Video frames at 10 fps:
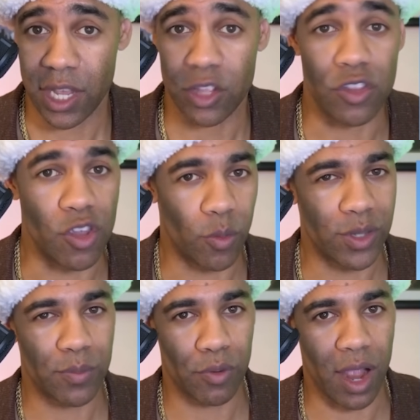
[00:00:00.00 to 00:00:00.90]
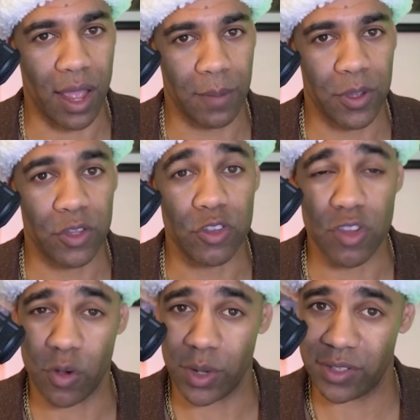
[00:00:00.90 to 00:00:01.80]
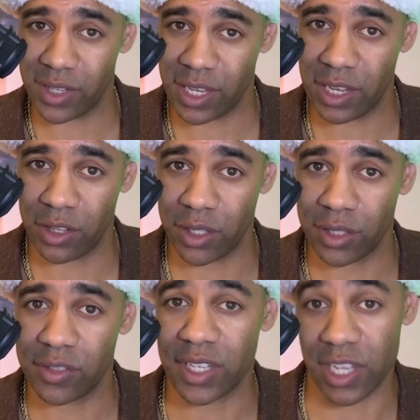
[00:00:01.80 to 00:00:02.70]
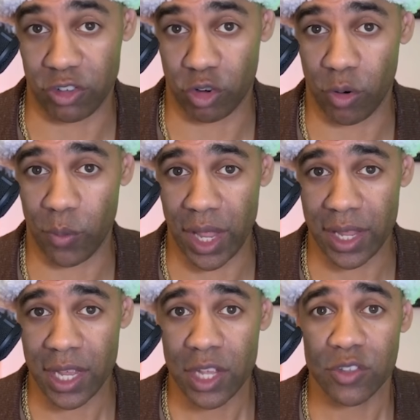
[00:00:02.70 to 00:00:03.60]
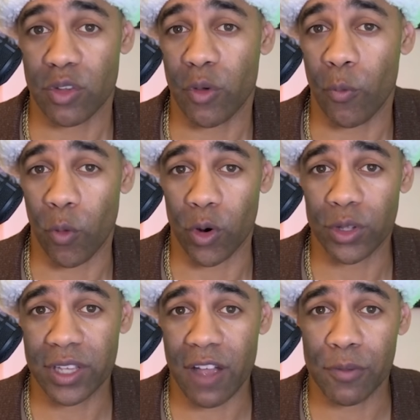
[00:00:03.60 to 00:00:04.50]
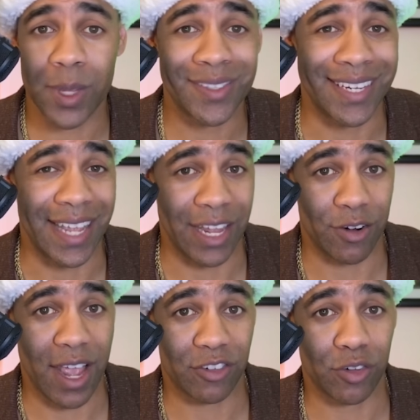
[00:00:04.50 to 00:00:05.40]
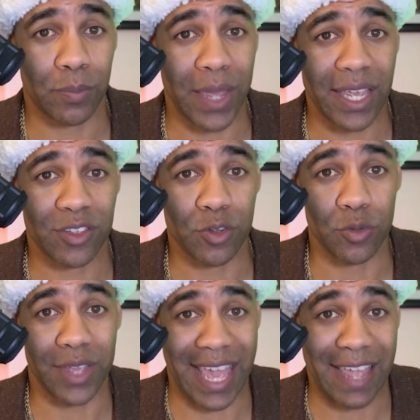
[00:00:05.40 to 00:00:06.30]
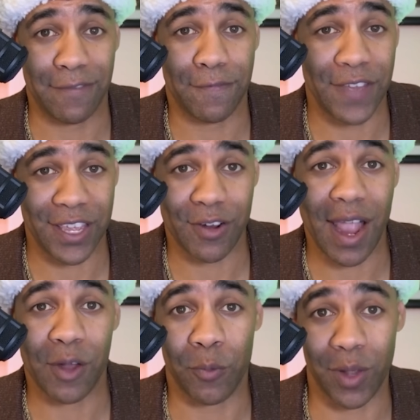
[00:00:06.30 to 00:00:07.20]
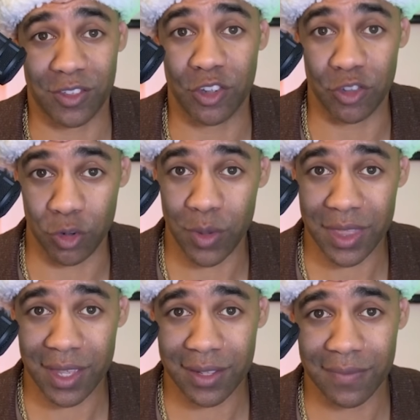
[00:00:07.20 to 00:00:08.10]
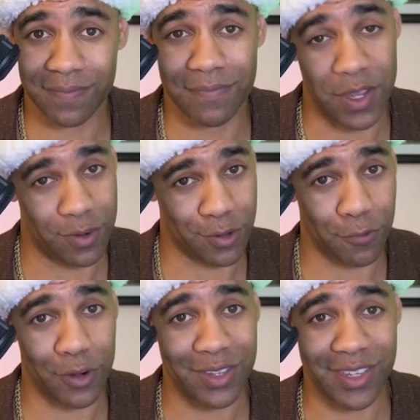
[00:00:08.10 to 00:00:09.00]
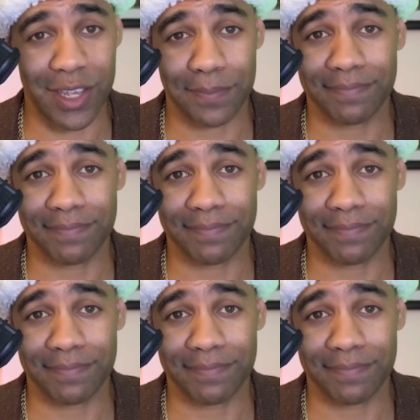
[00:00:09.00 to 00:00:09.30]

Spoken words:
No one to bribe, no one to kill to get your way. So the world governments and international banks who can't figure out what to do with it, here's a free tip,